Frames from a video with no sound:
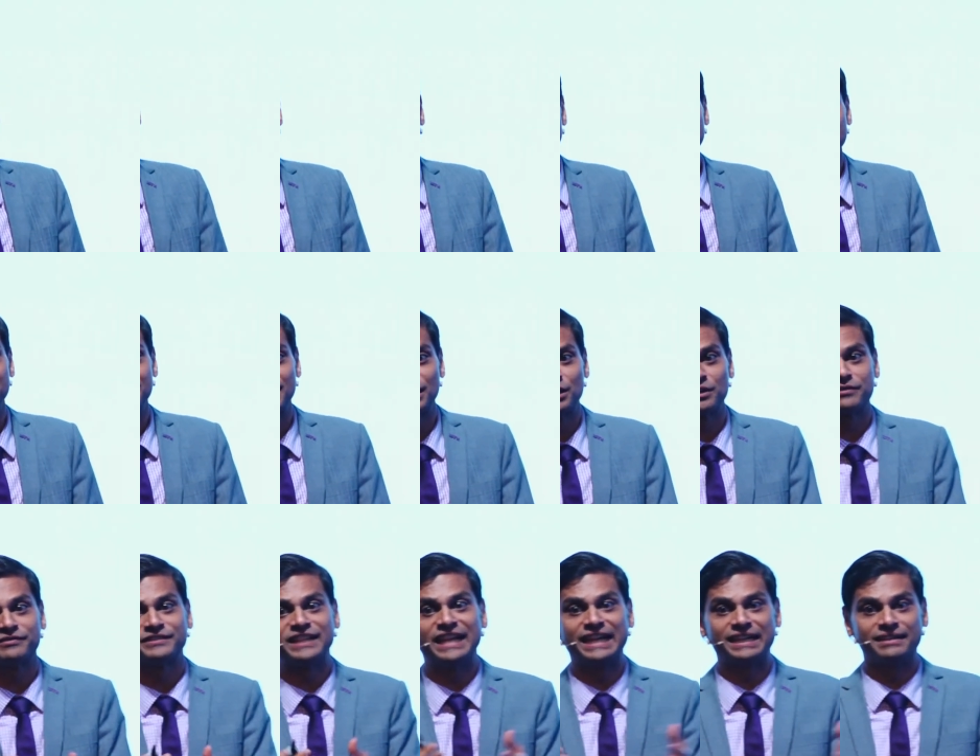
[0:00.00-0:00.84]
would mean that
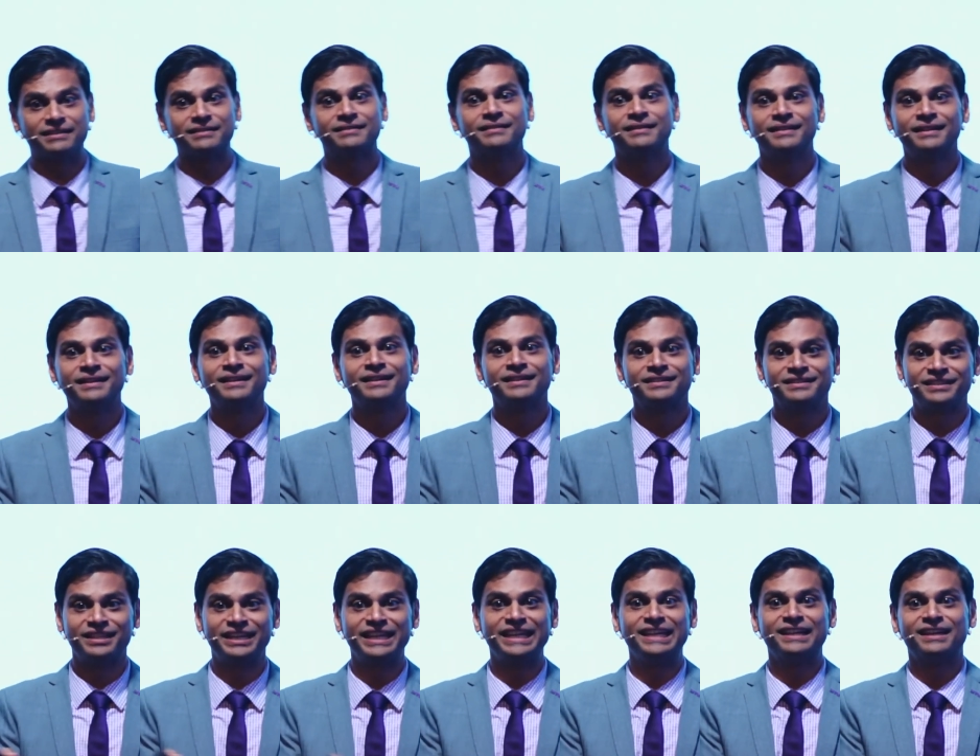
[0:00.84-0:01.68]
out of 10,
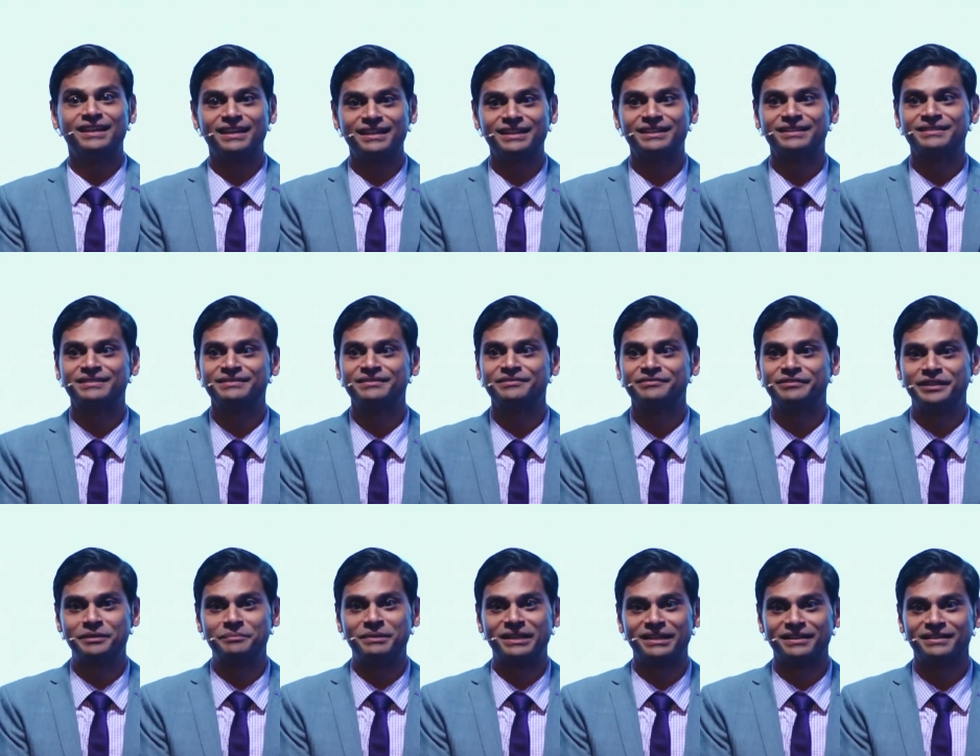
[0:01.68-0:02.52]
3 are
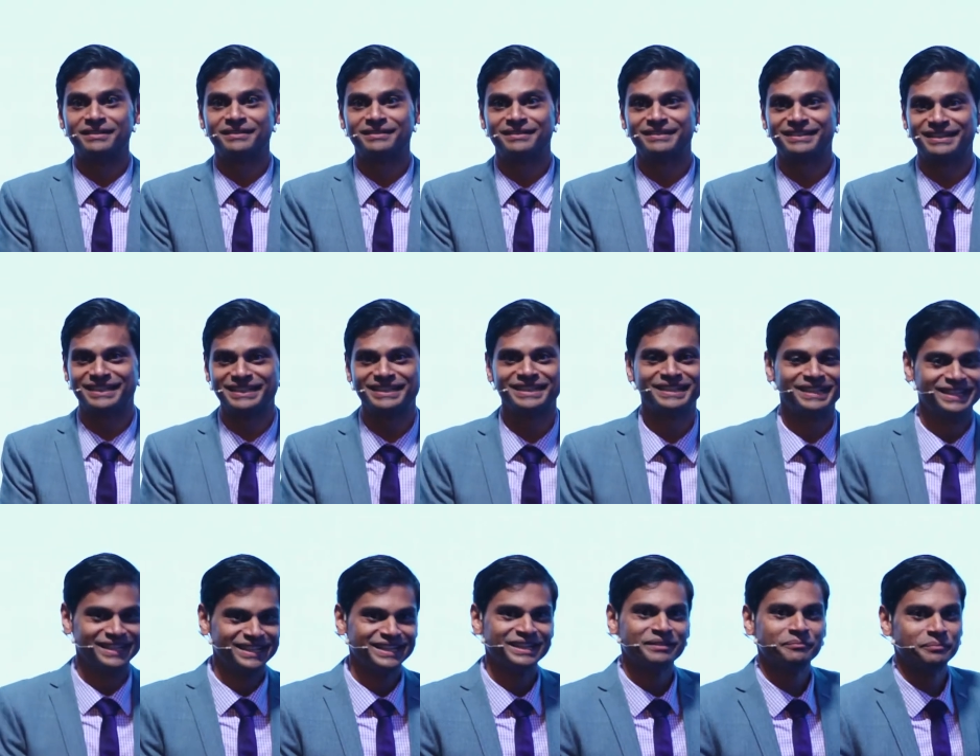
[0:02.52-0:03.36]
female, right?
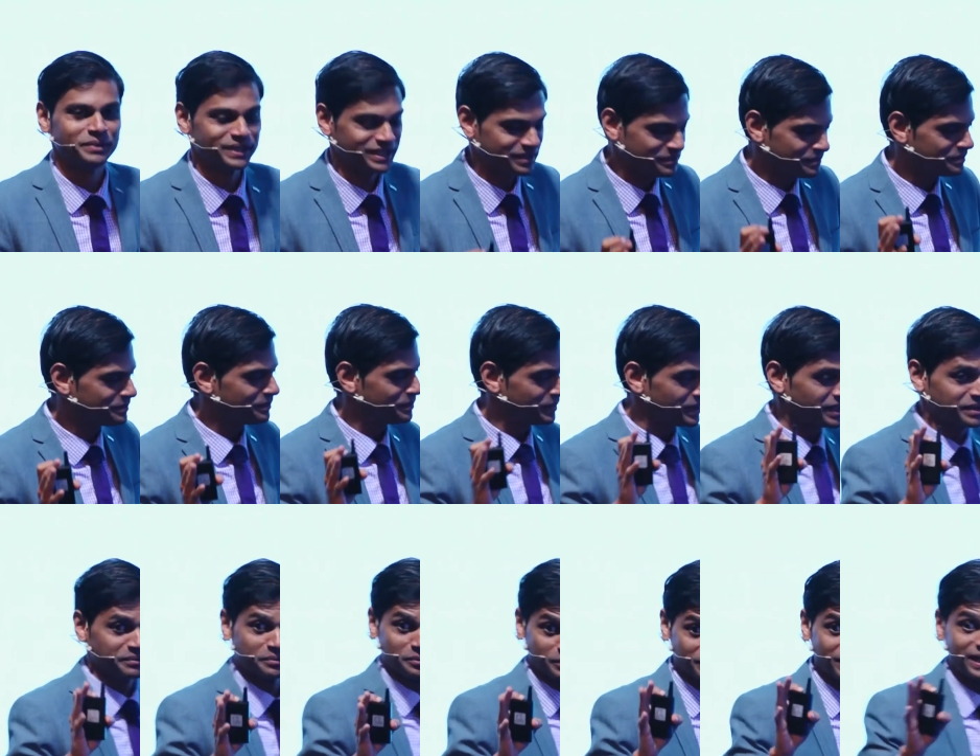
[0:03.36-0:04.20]
But
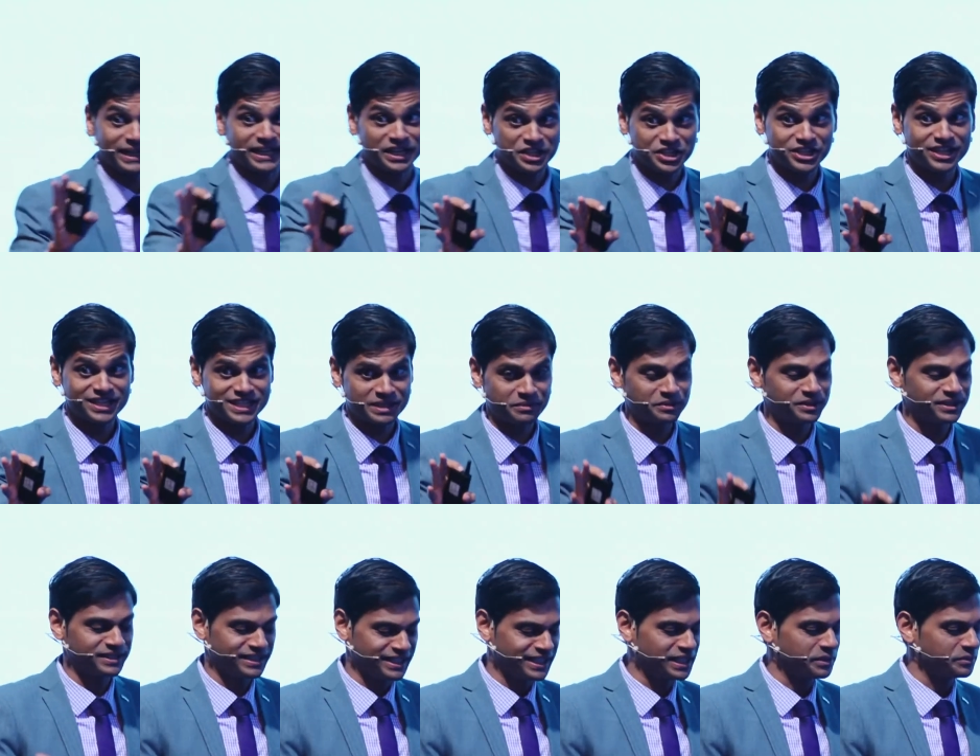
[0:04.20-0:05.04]
I can share some
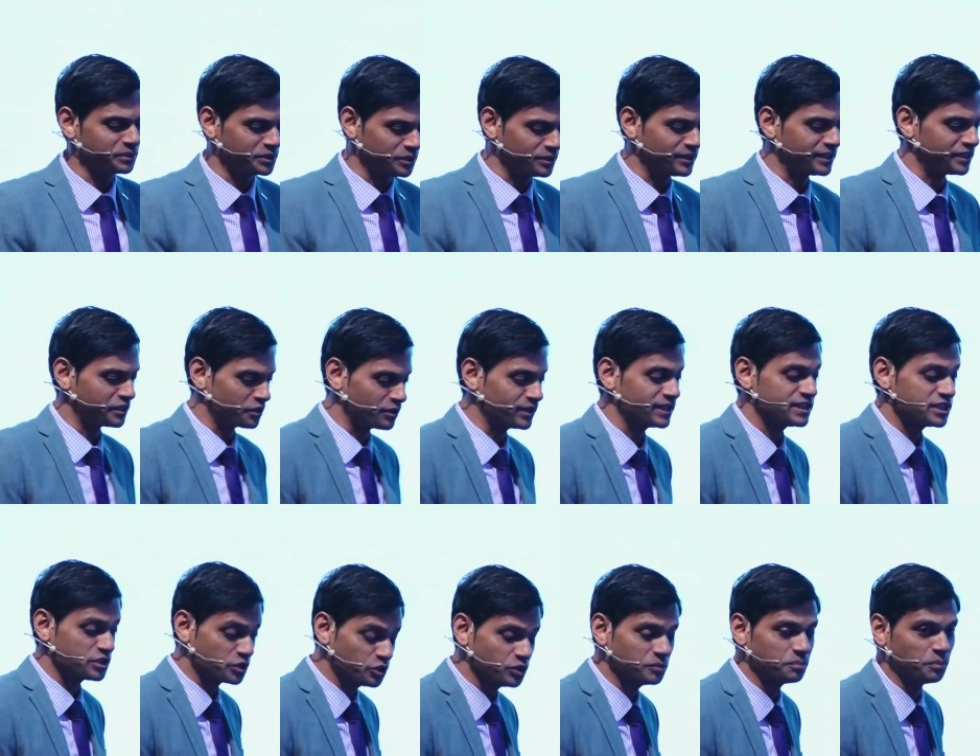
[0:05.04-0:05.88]
of the data with you later on.
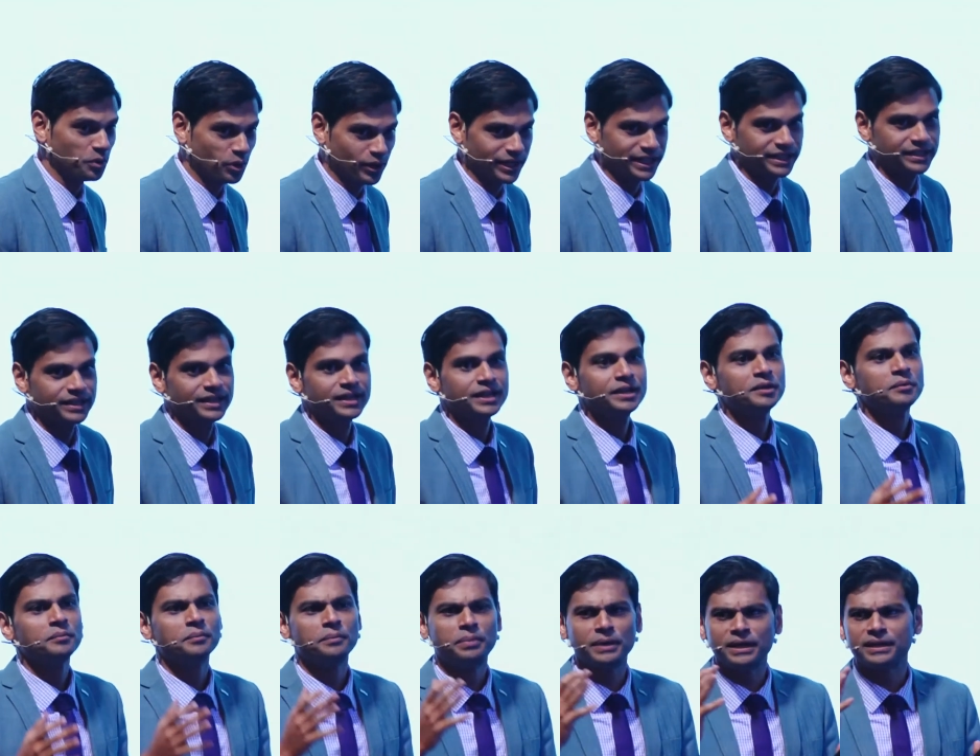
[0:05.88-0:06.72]
It's a good point,
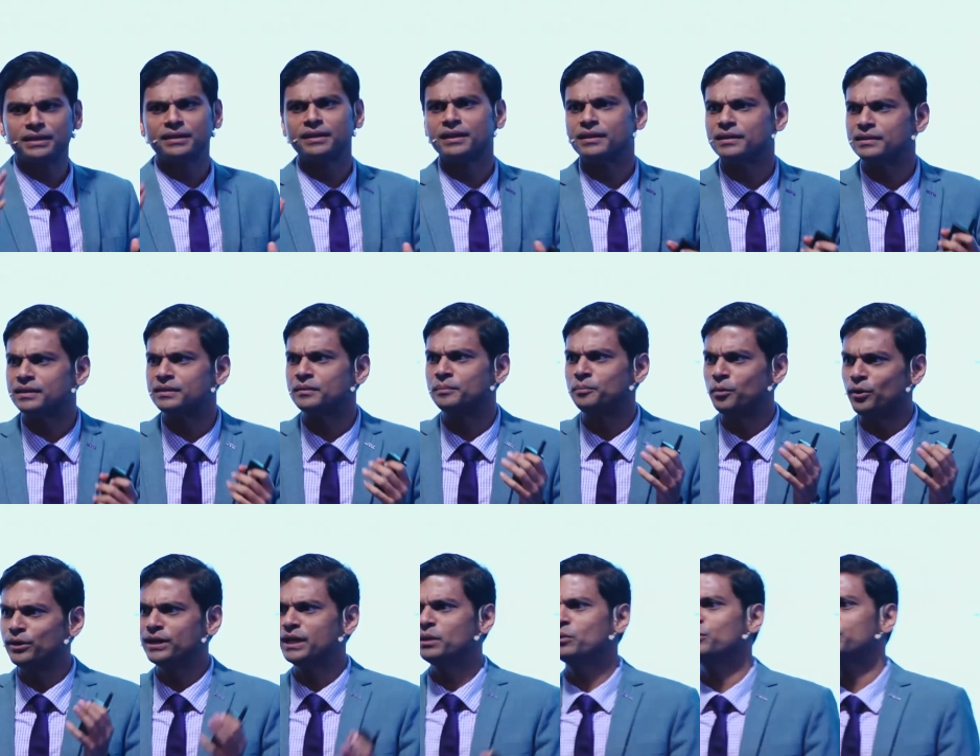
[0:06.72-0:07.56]
but the
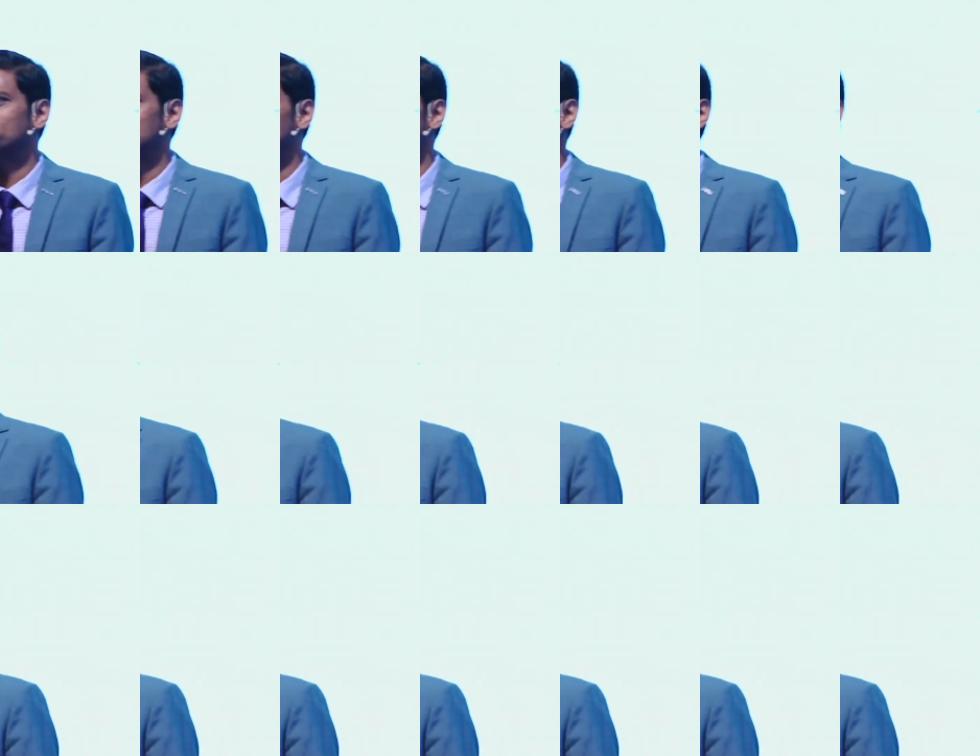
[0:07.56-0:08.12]
point I wanted to make